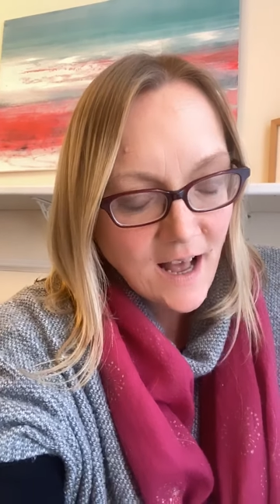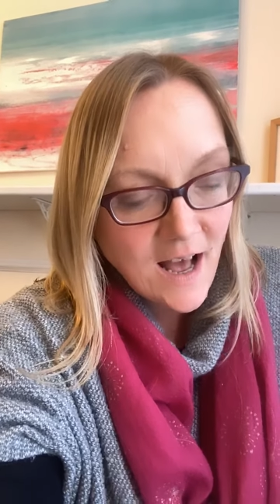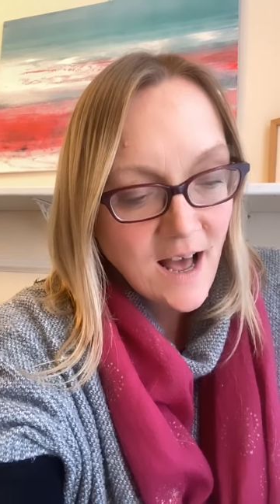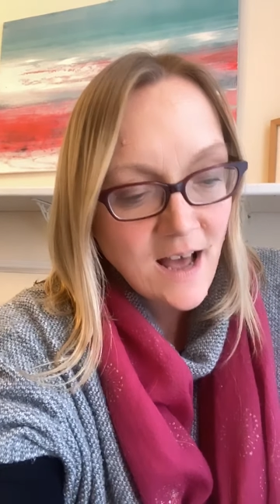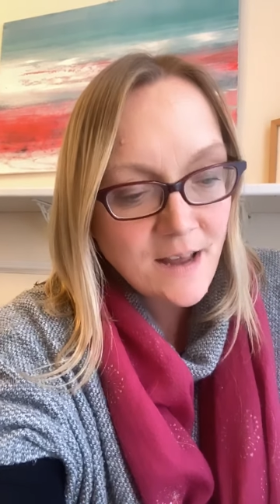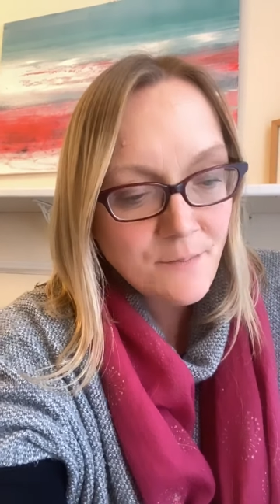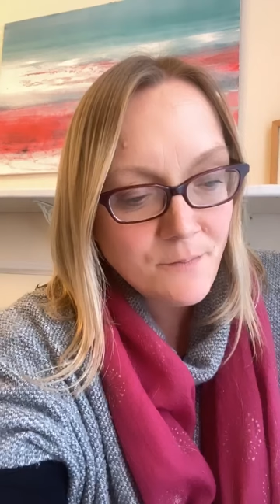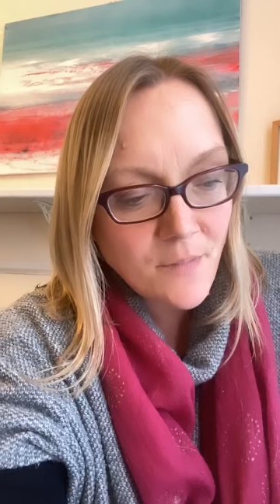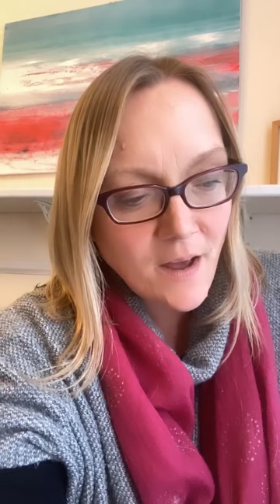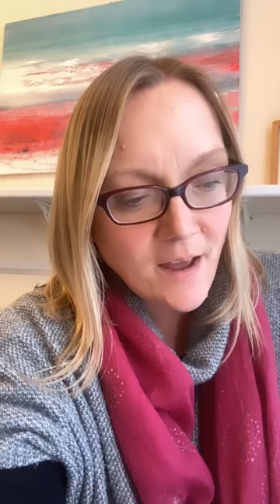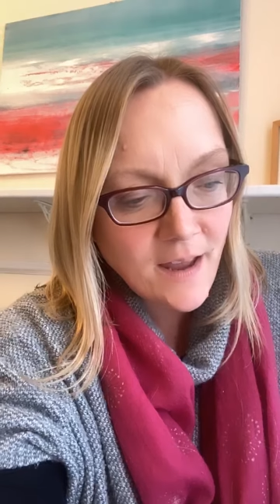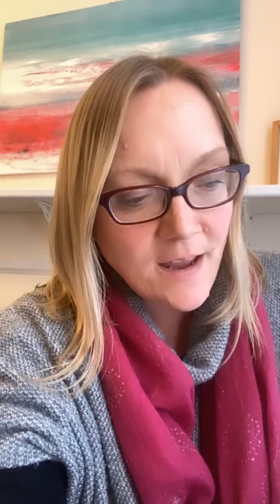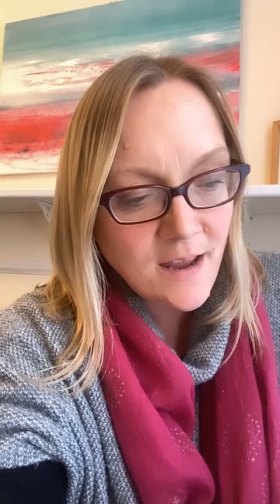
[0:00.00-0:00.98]
I'm
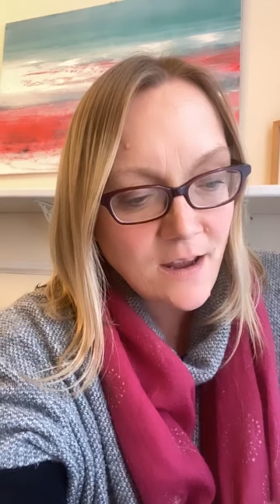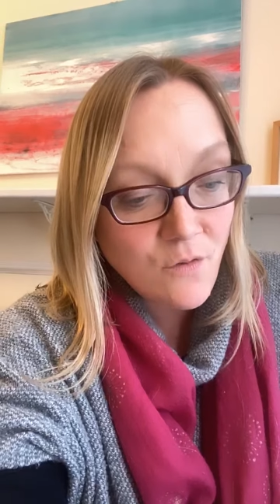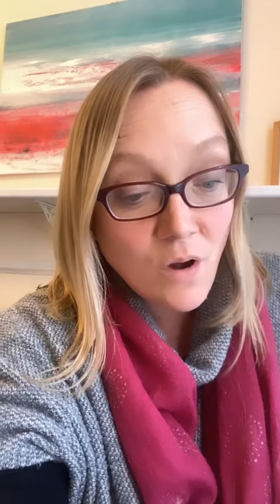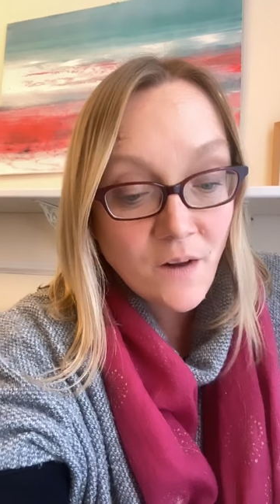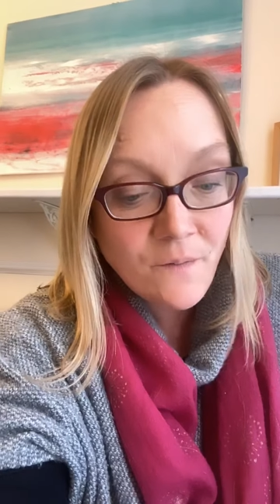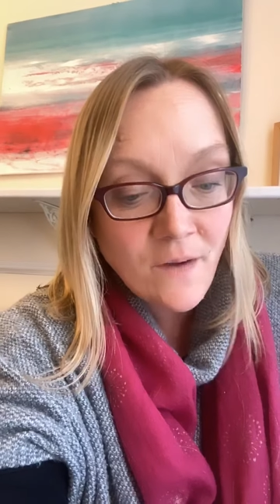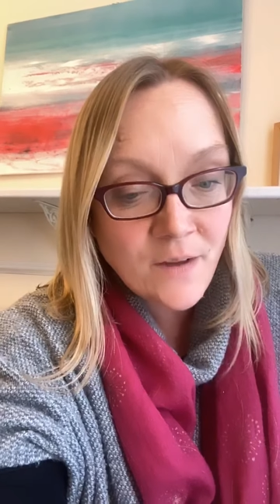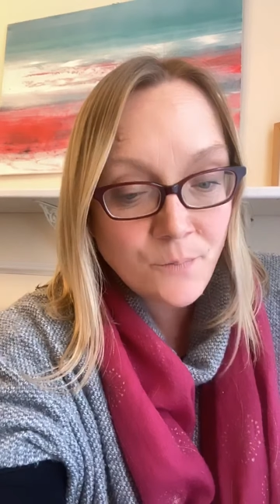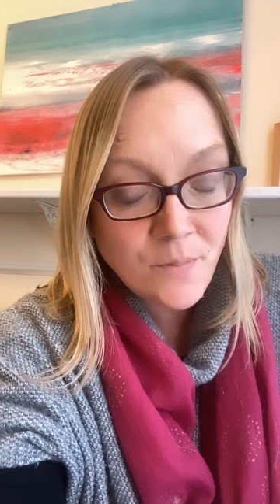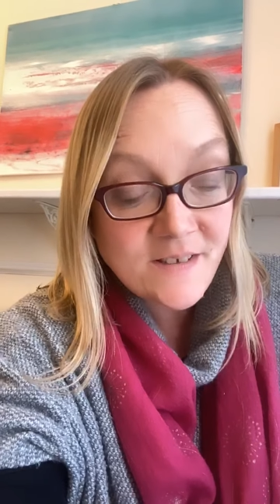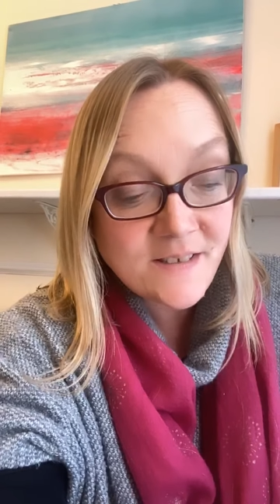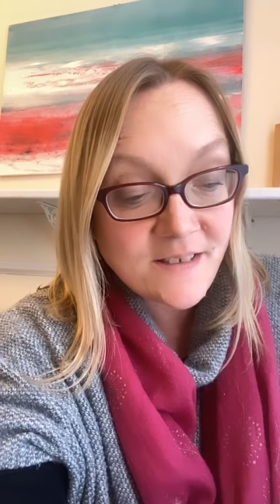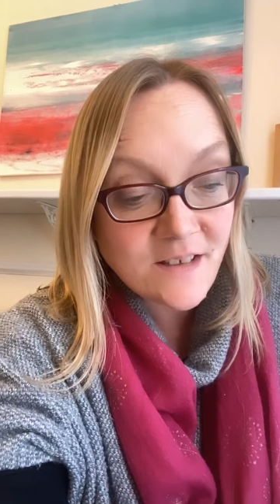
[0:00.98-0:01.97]
a qualified
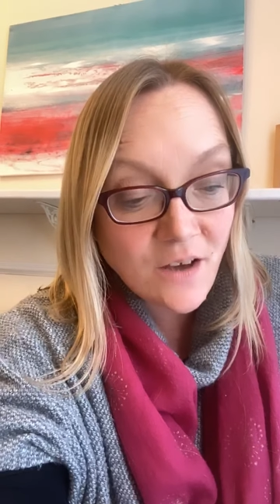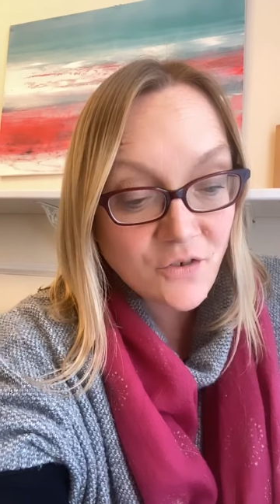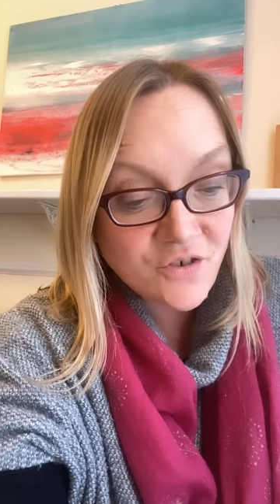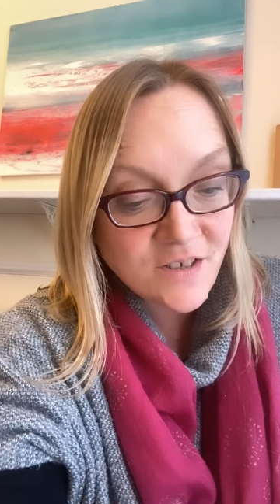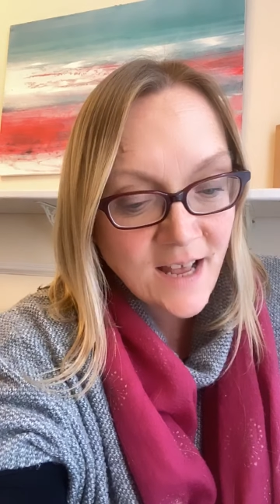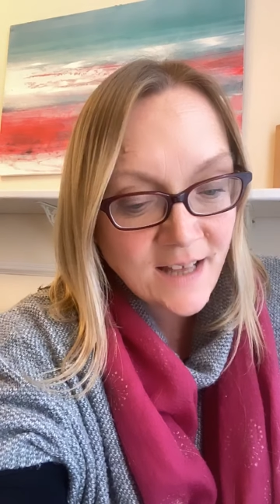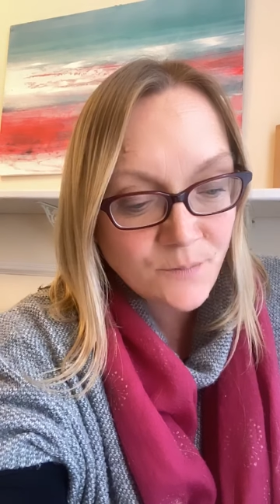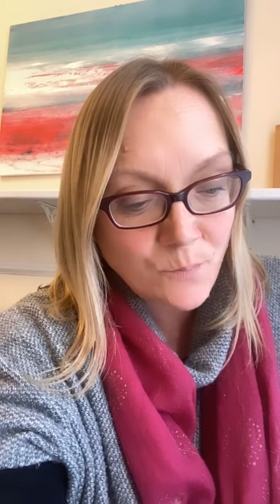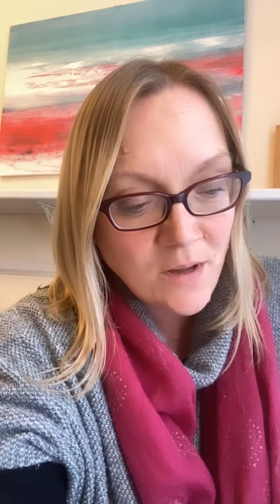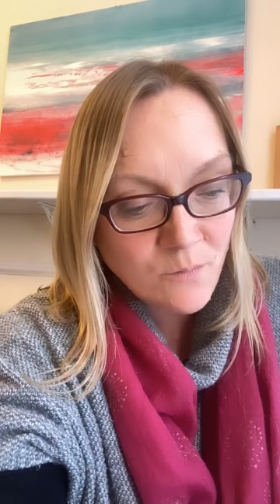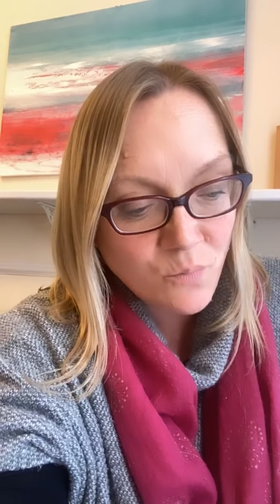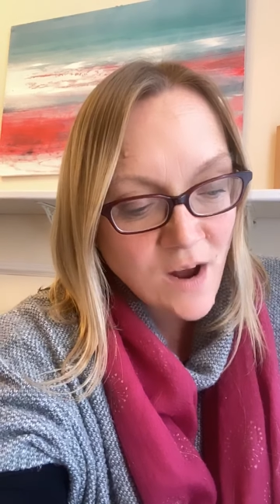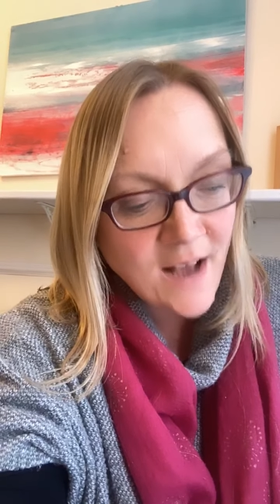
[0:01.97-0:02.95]
business coach and had
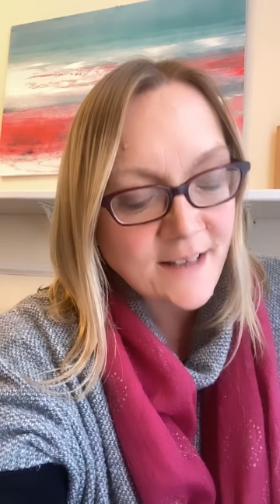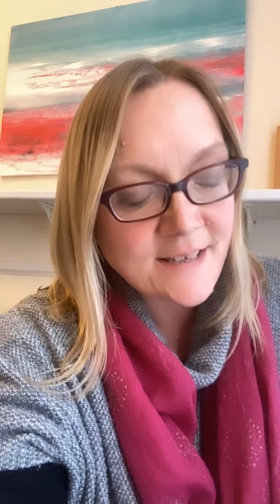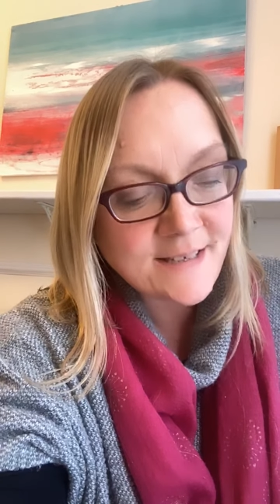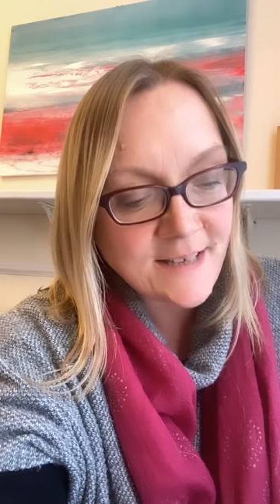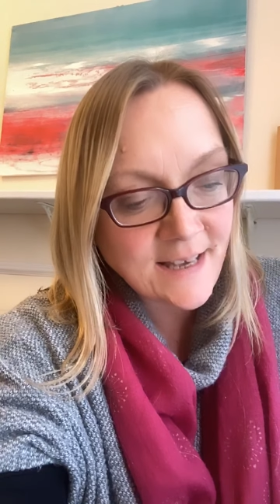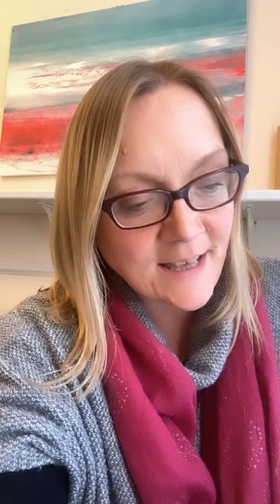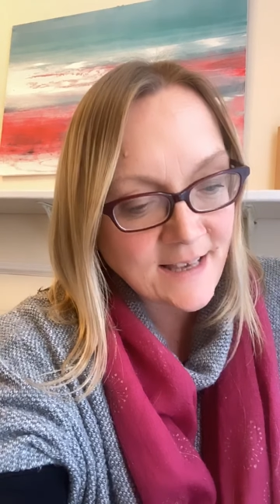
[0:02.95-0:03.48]
been practicing